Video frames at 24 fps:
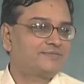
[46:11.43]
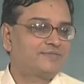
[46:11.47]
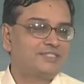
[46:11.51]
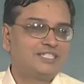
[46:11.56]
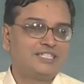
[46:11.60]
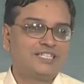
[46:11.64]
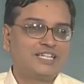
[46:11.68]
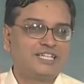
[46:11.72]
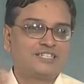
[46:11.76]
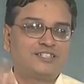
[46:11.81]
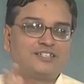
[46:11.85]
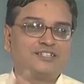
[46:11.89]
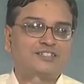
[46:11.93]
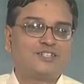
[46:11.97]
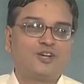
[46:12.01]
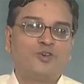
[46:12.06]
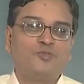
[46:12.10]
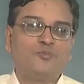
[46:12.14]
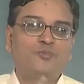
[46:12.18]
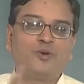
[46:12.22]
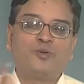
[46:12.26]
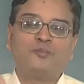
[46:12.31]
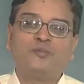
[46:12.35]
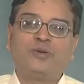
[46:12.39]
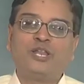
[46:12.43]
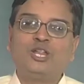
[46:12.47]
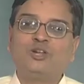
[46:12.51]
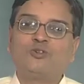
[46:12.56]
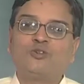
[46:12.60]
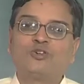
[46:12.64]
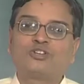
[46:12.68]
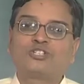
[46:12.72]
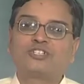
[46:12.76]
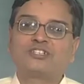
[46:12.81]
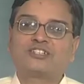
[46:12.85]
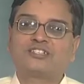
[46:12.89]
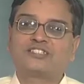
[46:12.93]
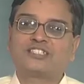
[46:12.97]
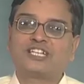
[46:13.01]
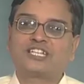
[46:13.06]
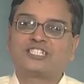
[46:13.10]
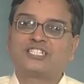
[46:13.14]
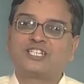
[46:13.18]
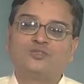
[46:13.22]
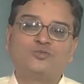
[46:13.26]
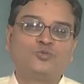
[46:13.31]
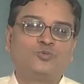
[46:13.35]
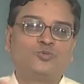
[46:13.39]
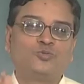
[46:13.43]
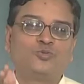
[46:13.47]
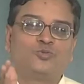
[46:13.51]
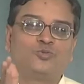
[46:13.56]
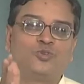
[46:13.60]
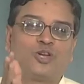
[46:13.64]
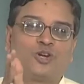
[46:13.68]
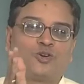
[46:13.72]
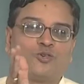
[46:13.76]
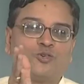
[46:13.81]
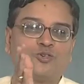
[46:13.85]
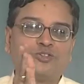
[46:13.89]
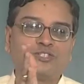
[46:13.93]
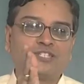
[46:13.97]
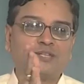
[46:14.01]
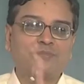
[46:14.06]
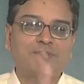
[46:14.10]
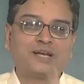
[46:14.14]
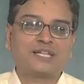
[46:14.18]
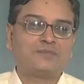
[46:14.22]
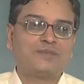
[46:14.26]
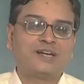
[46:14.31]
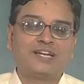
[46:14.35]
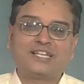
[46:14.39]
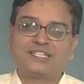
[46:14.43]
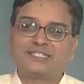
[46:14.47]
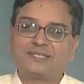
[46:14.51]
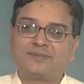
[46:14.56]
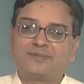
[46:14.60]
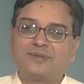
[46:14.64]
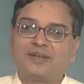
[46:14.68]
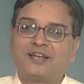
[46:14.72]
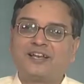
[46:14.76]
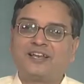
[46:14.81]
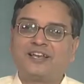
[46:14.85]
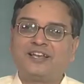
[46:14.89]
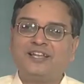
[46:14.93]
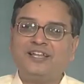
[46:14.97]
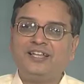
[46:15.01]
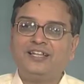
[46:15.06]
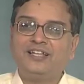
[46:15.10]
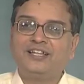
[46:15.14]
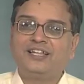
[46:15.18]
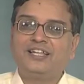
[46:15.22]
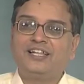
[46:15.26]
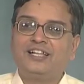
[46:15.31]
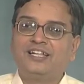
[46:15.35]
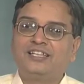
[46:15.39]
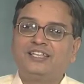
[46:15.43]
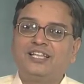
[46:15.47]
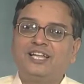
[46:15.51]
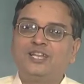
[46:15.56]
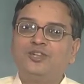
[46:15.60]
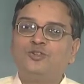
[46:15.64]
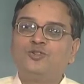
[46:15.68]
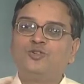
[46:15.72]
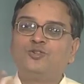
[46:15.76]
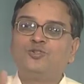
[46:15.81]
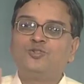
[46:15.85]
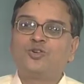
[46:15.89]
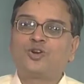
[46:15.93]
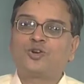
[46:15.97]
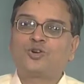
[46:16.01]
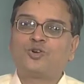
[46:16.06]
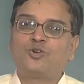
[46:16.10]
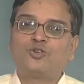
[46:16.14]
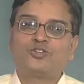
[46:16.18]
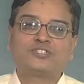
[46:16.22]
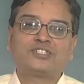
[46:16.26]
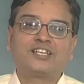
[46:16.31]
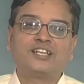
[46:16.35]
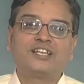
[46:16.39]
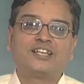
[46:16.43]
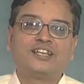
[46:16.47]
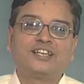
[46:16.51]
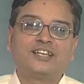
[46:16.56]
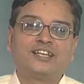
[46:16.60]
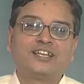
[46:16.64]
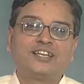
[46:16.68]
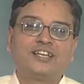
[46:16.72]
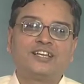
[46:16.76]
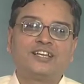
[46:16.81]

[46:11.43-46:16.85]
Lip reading: See, that is how many courses are structured. You do a course in mathematics separately, then you do a course in